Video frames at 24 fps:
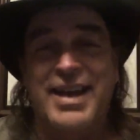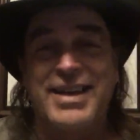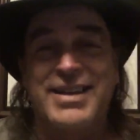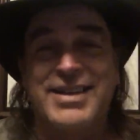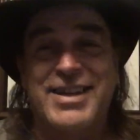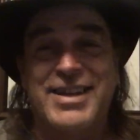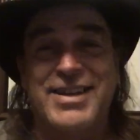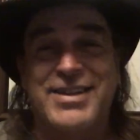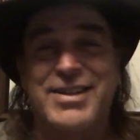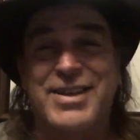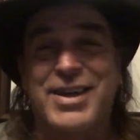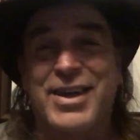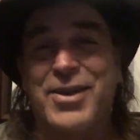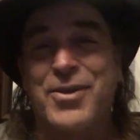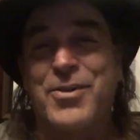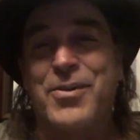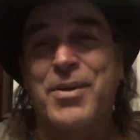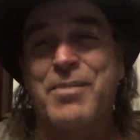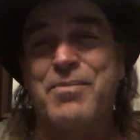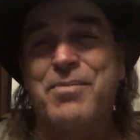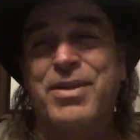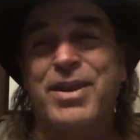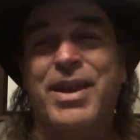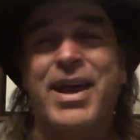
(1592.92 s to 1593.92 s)
just kind of
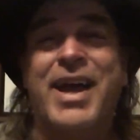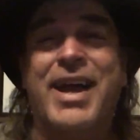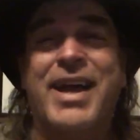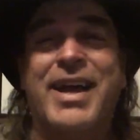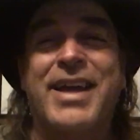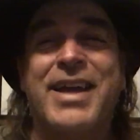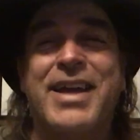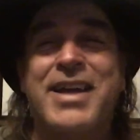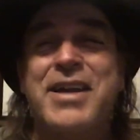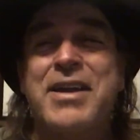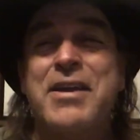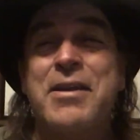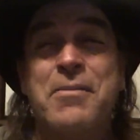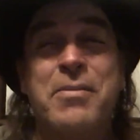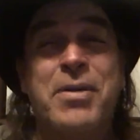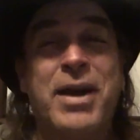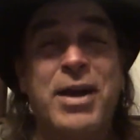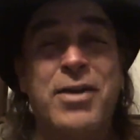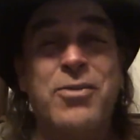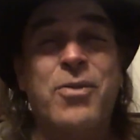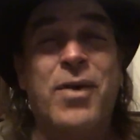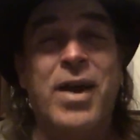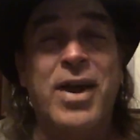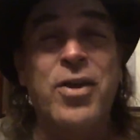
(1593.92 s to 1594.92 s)
went blank.
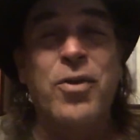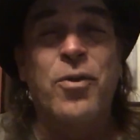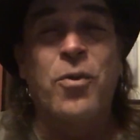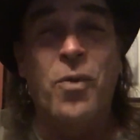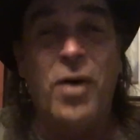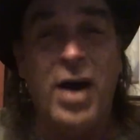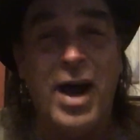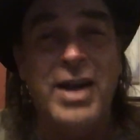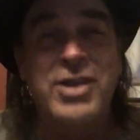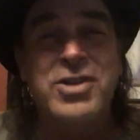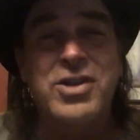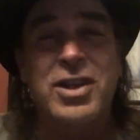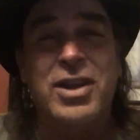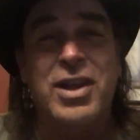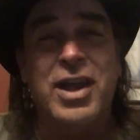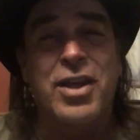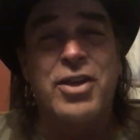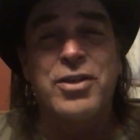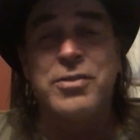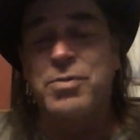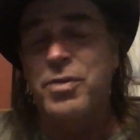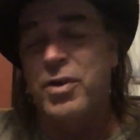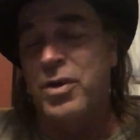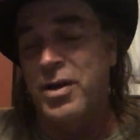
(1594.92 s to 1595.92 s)
But I'd rather watch a
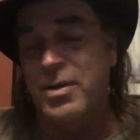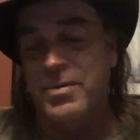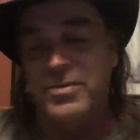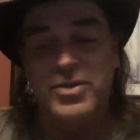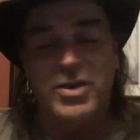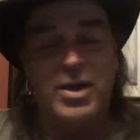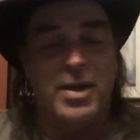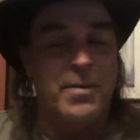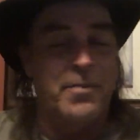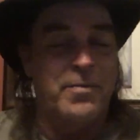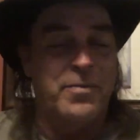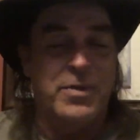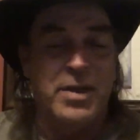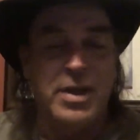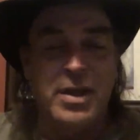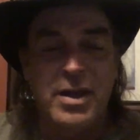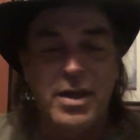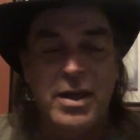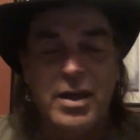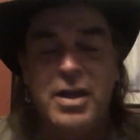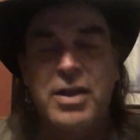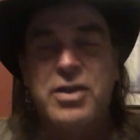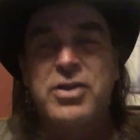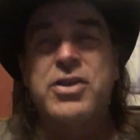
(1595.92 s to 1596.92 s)
lot of those programs.
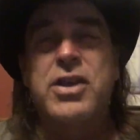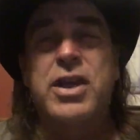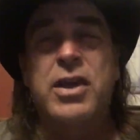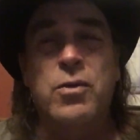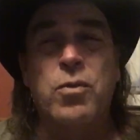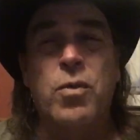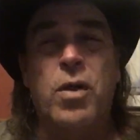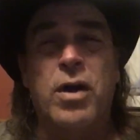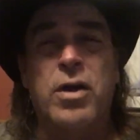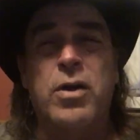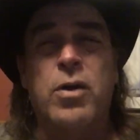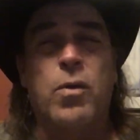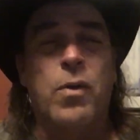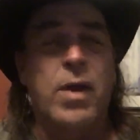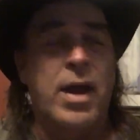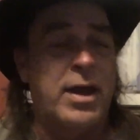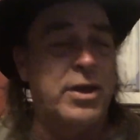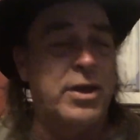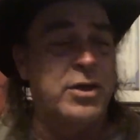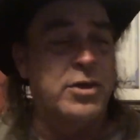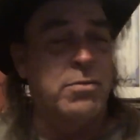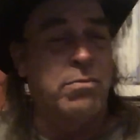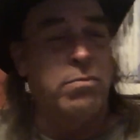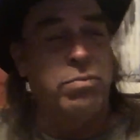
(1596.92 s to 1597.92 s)
Skinwalker
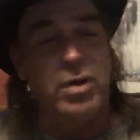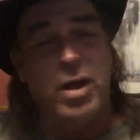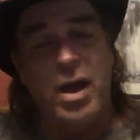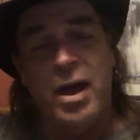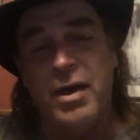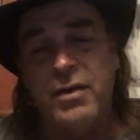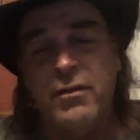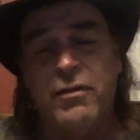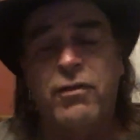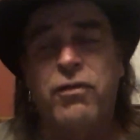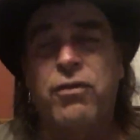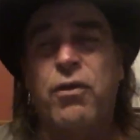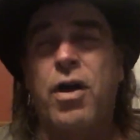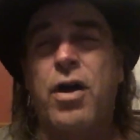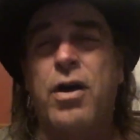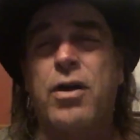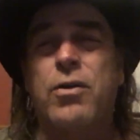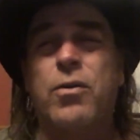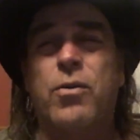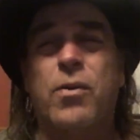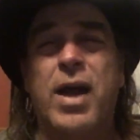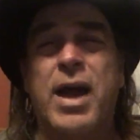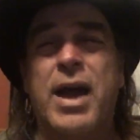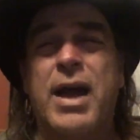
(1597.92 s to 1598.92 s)
Ranch, Blind
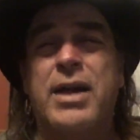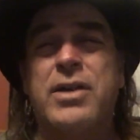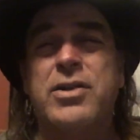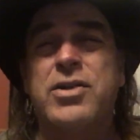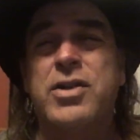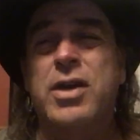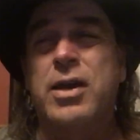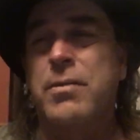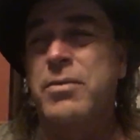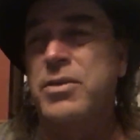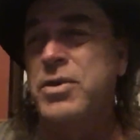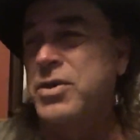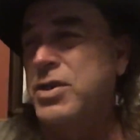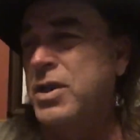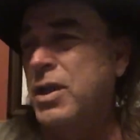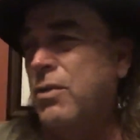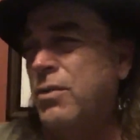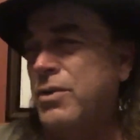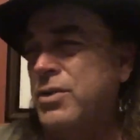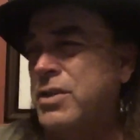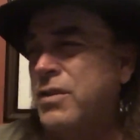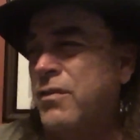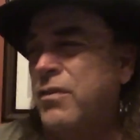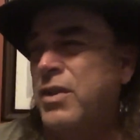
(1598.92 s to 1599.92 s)
Frog Ranch, The
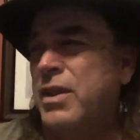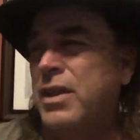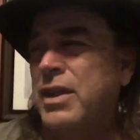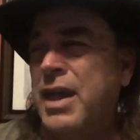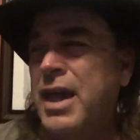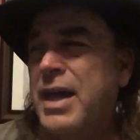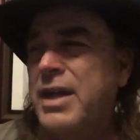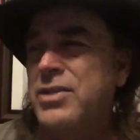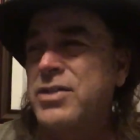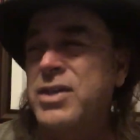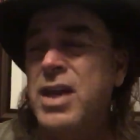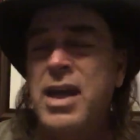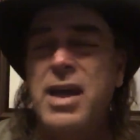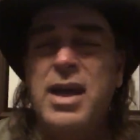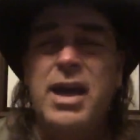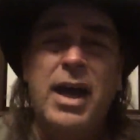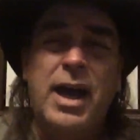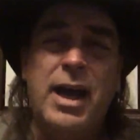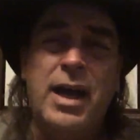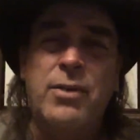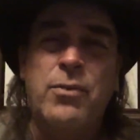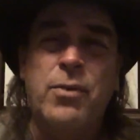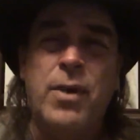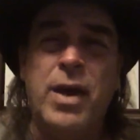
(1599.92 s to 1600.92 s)
Secrets of Atlantis.
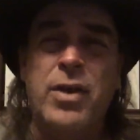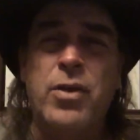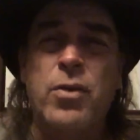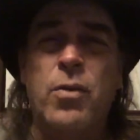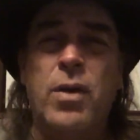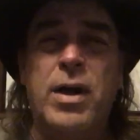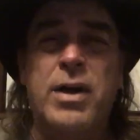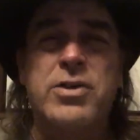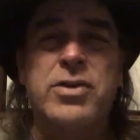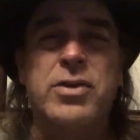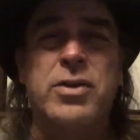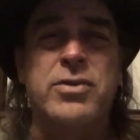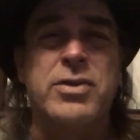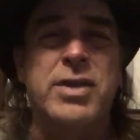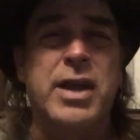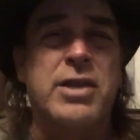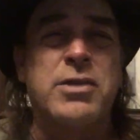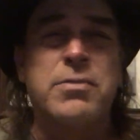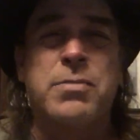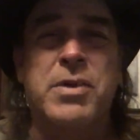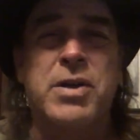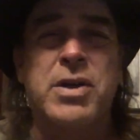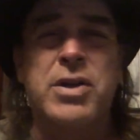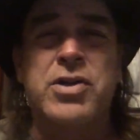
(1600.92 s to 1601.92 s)
I'd rather watch those.
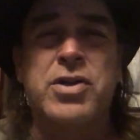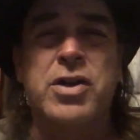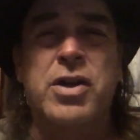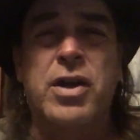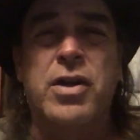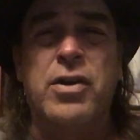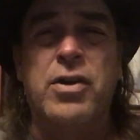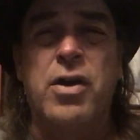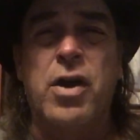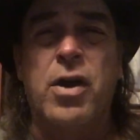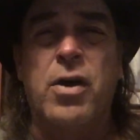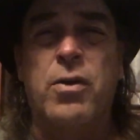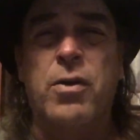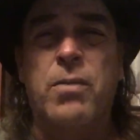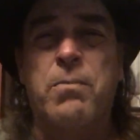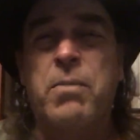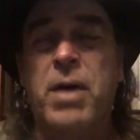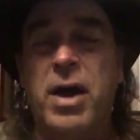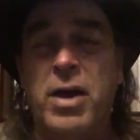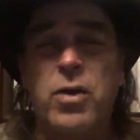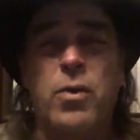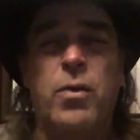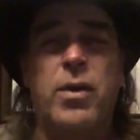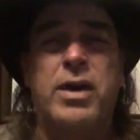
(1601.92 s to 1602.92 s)
Expedition Unknown.
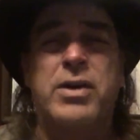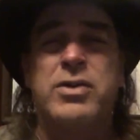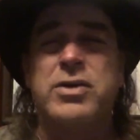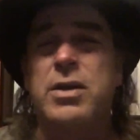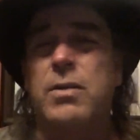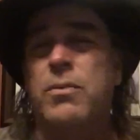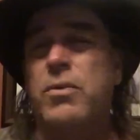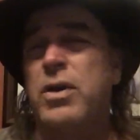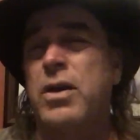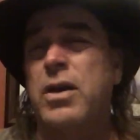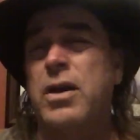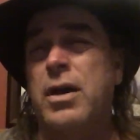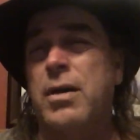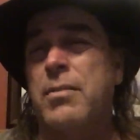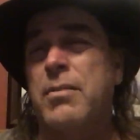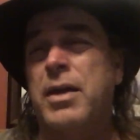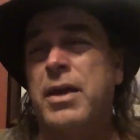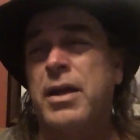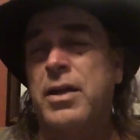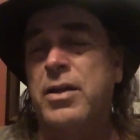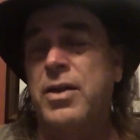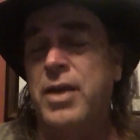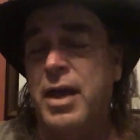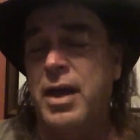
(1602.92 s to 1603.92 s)
By the way, someone
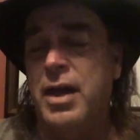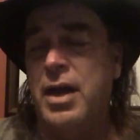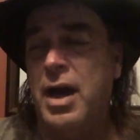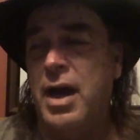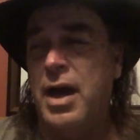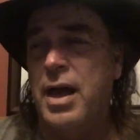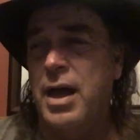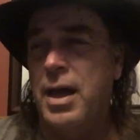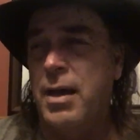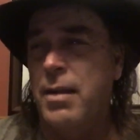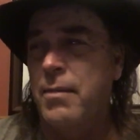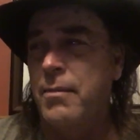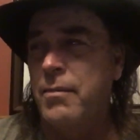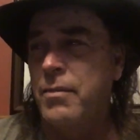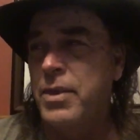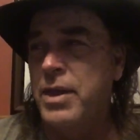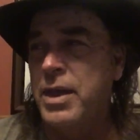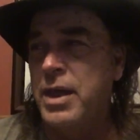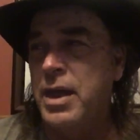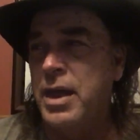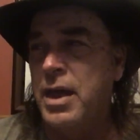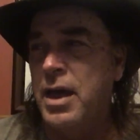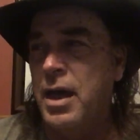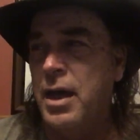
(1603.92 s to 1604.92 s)
commented that I am
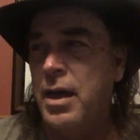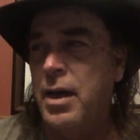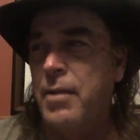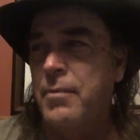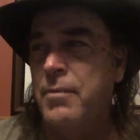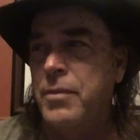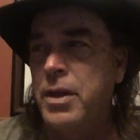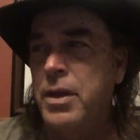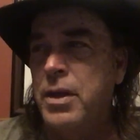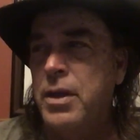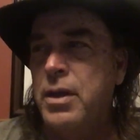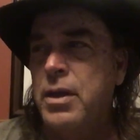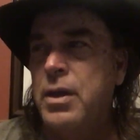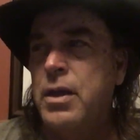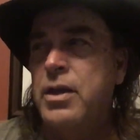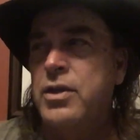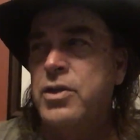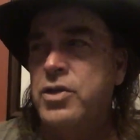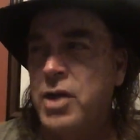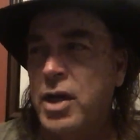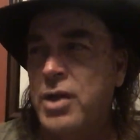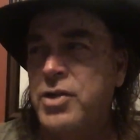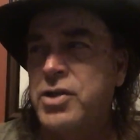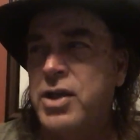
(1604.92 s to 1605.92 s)
the
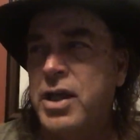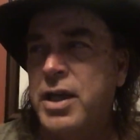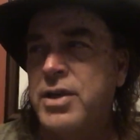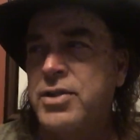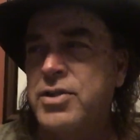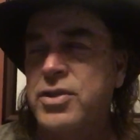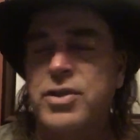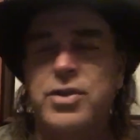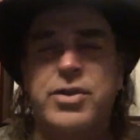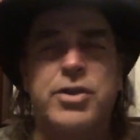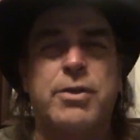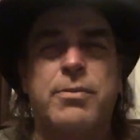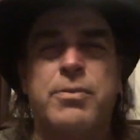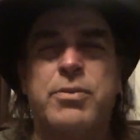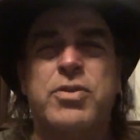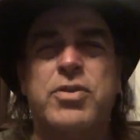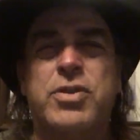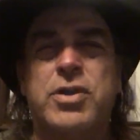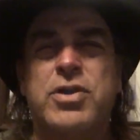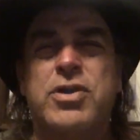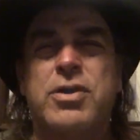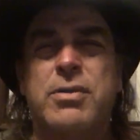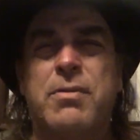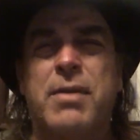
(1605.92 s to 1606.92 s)
Josh Gates of the
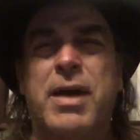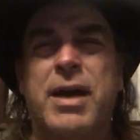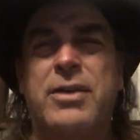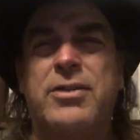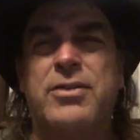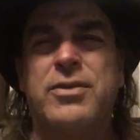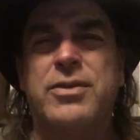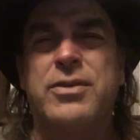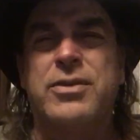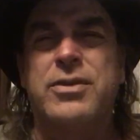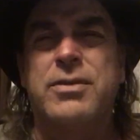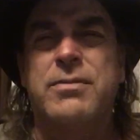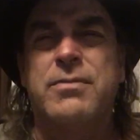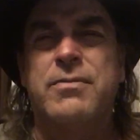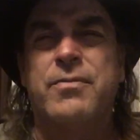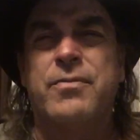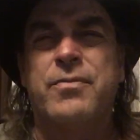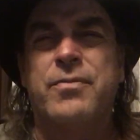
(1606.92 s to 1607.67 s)
Superstition Mountains.